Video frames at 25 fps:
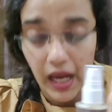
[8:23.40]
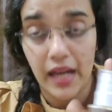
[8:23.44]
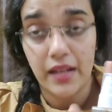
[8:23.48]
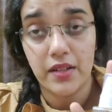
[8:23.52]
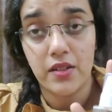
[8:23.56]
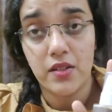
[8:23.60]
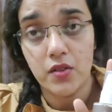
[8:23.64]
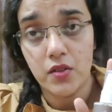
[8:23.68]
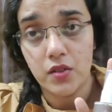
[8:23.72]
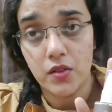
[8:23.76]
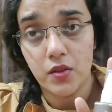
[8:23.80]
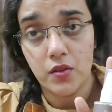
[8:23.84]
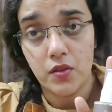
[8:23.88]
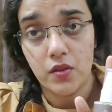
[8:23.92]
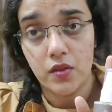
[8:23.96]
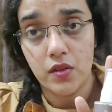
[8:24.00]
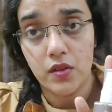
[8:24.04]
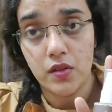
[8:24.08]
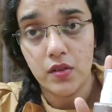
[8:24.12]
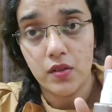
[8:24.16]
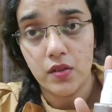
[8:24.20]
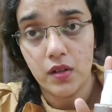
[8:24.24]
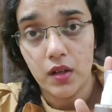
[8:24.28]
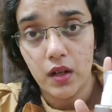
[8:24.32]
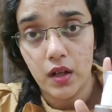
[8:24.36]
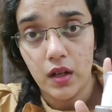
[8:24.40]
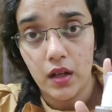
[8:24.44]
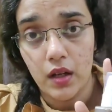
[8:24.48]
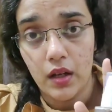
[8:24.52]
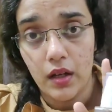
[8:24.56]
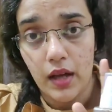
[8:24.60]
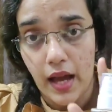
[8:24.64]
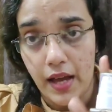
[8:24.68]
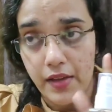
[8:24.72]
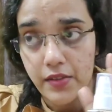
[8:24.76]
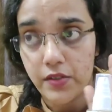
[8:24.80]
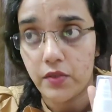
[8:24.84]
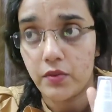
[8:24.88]
I just use this.
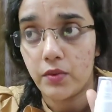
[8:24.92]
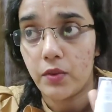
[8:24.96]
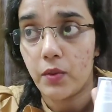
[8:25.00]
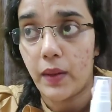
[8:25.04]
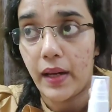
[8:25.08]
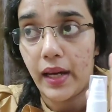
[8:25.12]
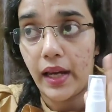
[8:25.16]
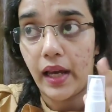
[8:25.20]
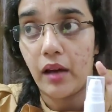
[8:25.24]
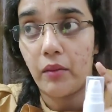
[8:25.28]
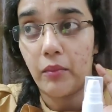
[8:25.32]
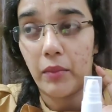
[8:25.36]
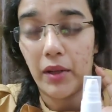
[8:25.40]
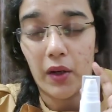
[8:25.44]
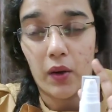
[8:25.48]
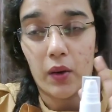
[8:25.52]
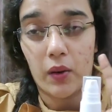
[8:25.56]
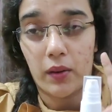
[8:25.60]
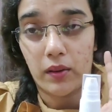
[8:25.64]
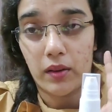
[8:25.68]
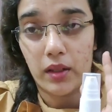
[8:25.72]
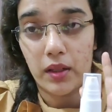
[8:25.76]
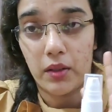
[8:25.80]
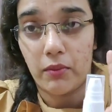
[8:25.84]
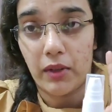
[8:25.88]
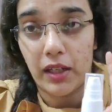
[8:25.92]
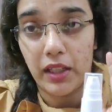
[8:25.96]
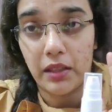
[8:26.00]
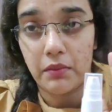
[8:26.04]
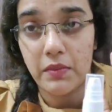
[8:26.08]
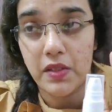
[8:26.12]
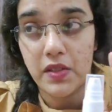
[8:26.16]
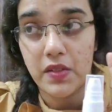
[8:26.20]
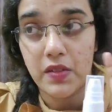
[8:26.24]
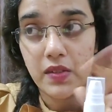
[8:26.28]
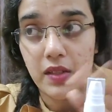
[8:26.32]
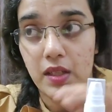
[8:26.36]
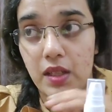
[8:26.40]
As of now, I have my ordinary
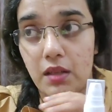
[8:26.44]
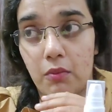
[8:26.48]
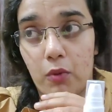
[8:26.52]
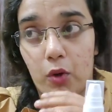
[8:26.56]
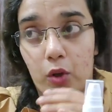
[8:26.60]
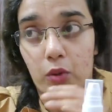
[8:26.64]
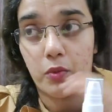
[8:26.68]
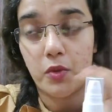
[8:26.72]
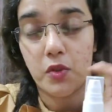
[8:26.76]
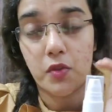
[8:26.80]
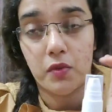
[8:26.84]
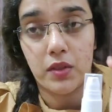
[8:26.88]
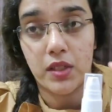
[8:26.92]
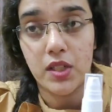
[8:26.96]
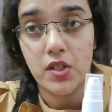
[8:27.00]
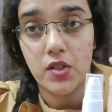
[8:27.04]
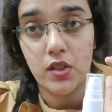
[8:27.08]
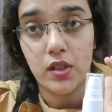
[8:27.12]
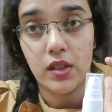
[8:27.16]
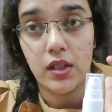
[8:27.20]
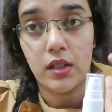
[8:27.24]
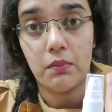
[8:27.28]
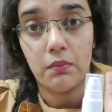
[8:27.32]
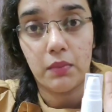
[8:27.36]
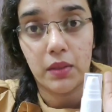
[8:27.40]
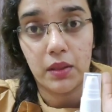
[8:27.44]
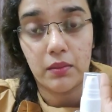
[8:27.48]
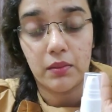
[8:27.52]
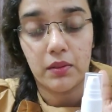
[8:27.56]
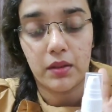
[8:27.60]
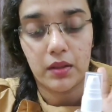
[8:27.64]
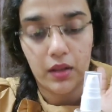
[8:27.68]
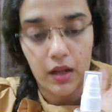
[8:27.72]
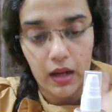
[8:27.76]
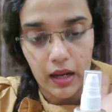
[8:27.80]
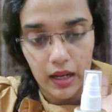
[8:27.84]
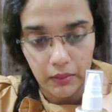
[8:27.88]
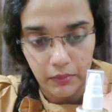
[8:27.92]
vitamin C. I'm almost finishing it, but
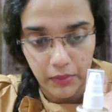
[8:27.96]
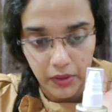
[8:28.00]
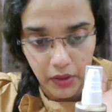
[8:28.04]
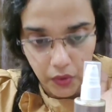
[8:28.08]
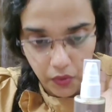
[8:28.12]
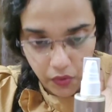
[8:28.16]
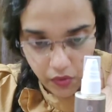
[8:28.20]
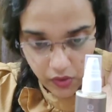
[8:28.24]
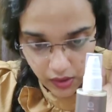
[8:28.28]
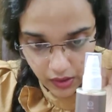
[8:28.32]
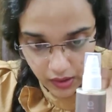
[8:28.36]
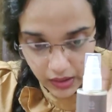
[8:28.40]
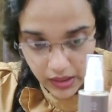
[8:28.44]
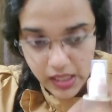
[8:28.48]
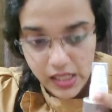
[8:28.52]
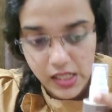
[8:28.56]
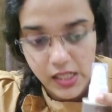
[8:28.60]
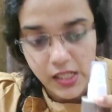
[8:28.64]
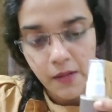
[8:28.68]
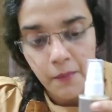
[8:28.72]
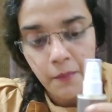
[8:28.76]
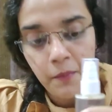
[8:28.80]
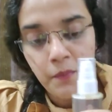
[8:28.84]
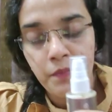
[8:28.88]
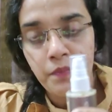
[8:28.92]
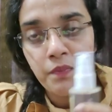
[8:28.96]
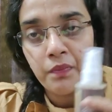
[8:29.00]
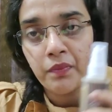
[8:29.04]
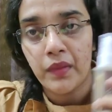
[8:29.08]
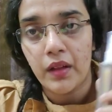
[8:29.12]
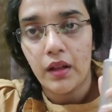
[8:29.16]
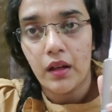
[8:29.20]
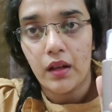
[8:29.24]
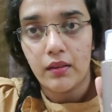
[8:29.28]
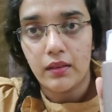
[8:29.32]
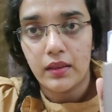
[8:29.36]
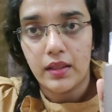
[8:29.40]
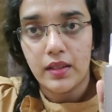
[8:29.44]
I'll be using this.
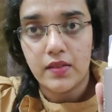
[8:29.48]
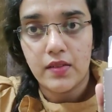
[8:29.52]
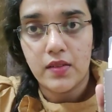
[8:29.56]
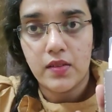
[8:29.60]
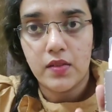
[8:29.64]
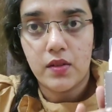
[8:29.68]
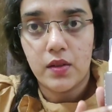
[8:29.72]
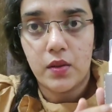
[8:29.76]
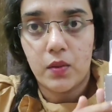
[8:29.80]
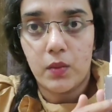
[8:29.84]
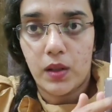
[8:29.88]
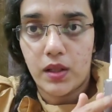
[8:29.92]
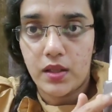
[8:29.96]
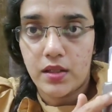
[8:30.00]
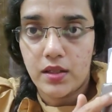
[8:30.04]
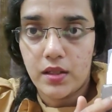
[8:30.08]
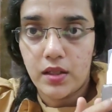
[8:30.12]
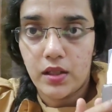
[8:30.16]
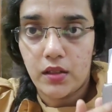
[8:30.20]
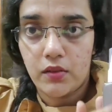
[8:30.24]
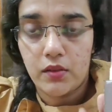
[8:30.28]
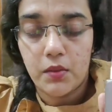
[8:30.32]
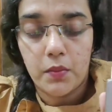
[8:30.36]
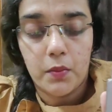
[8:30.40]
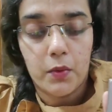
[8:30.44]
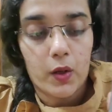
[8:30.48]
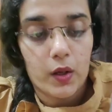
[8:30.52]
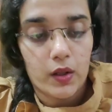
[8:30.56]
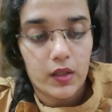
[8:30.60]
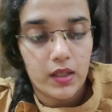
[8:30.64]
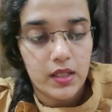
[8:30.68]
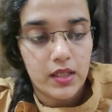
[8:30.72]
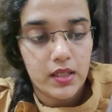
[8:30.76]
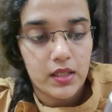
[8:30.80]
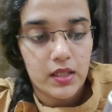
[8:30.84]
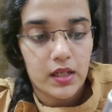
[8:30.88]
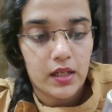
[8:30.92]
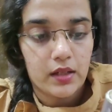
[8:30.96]
And this is the quantity of the
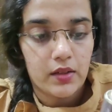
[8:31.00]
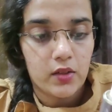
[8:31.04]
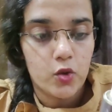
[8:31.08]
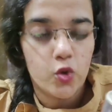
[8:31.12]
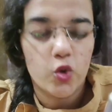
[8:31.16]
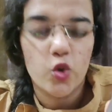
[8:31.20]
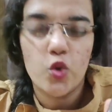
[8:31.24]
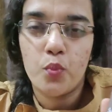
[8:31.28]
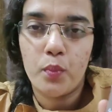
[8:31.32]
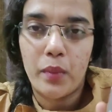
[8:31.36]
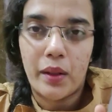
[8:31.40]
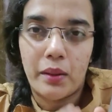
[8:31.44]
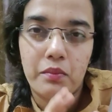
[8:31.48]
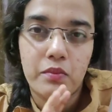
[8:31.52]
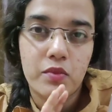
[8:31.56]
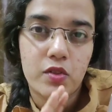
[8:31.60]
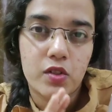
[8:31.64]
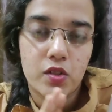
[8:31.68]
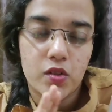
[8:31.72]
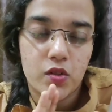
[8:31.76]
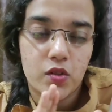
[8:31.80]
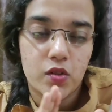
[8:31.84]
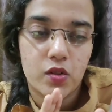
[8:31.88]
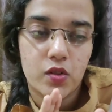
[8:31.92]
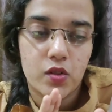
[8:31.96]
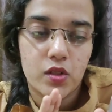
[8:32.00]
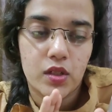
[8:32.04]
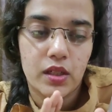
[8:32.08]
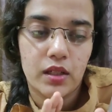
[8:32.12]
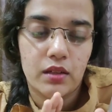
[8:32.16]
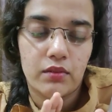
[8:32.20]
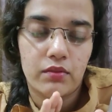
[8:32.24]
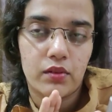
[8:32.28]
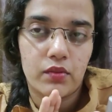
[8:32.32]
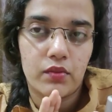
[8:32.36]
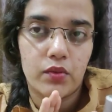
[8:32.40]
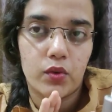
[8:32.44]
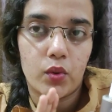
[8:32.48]
product, and 2 pumps is
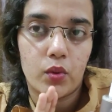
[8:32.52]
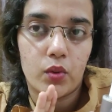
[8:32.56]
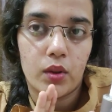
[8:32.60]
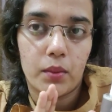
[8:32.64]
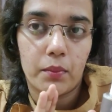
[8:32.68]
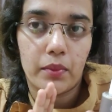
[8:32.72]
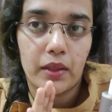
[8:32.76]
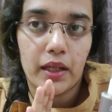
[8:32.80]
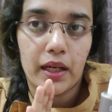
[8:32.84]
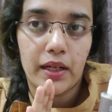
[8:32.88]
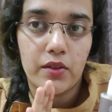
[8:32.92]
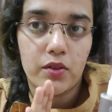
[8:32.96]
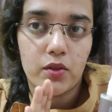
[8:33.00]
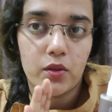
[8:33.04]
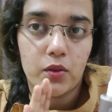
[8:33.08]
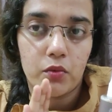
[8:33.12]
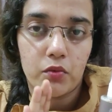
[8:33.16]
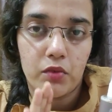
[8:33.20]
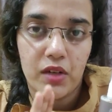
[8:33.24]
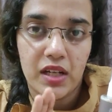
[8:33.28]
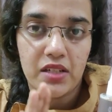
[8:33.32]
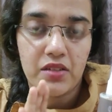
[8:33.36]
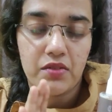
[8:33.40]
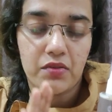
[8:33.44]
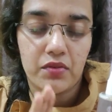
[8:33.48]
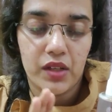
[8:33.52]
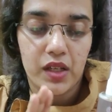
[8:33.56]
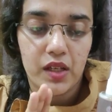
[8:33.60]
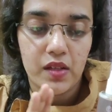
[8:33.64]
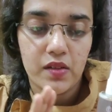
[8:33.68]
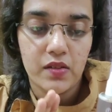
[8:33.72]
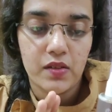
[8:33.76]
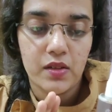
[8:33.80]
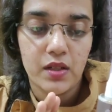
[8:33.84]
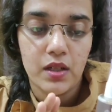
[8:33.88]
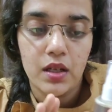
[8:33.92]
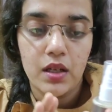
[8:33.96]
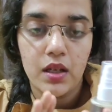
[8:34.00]
enough if you apply it on wet
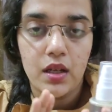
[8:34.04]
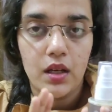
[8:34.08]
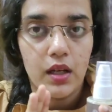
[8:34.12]
face.